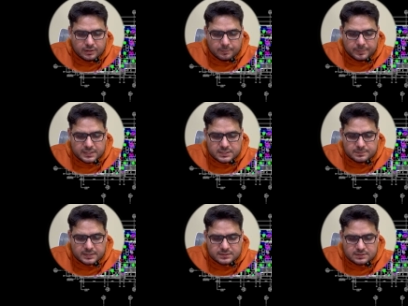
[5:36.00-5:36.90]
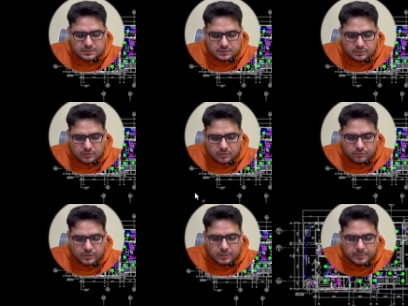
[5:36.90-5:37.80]
measurements
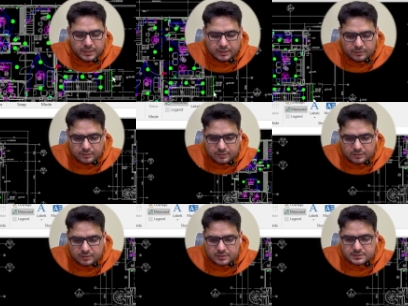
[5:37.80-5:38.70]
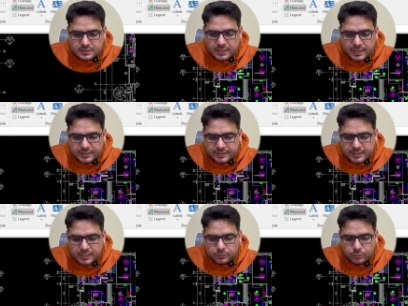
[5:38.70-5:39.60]
will be selected
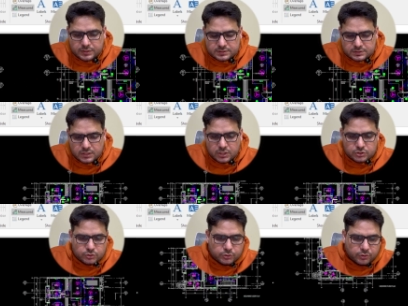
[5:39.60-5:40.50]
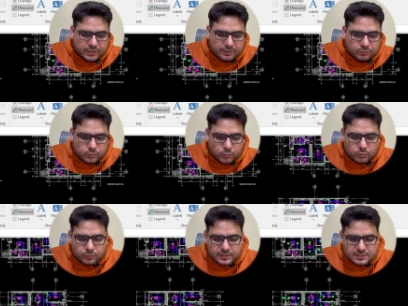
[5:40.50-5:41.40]
at once so you don't have to go
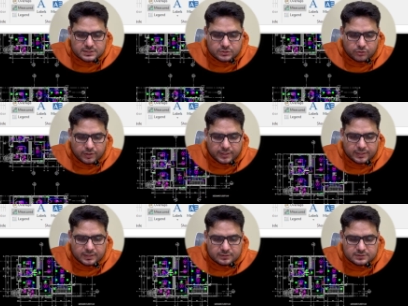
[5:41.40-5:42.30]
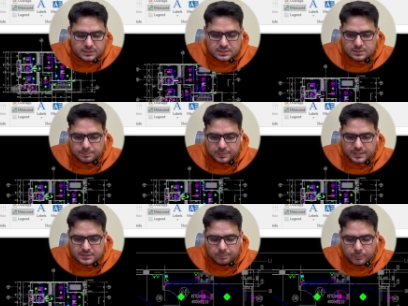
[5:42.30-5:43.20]
to each drawing and just
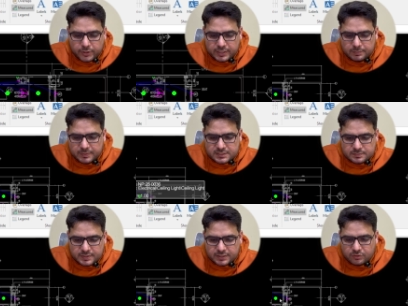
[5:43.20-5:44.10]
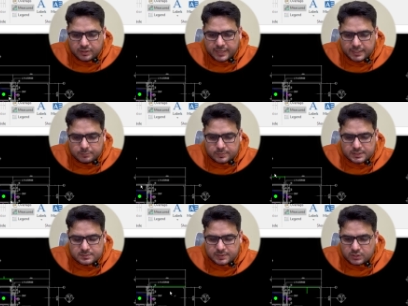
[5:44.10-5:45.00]
press point measurement or line
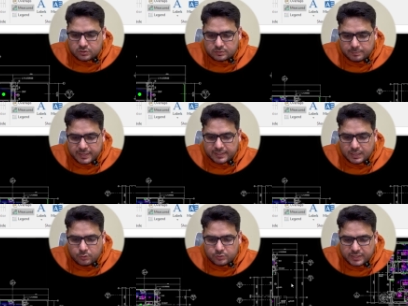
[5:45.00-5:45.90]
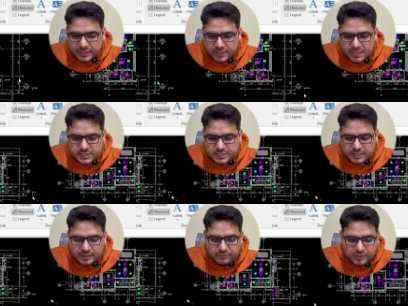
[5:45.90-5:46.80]
measurement by counting each
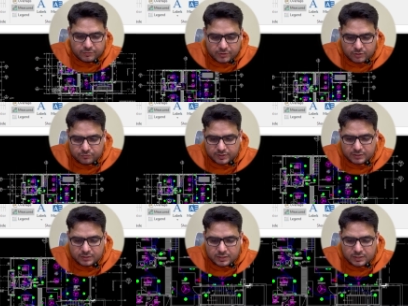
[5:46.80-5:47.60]
and every one of it.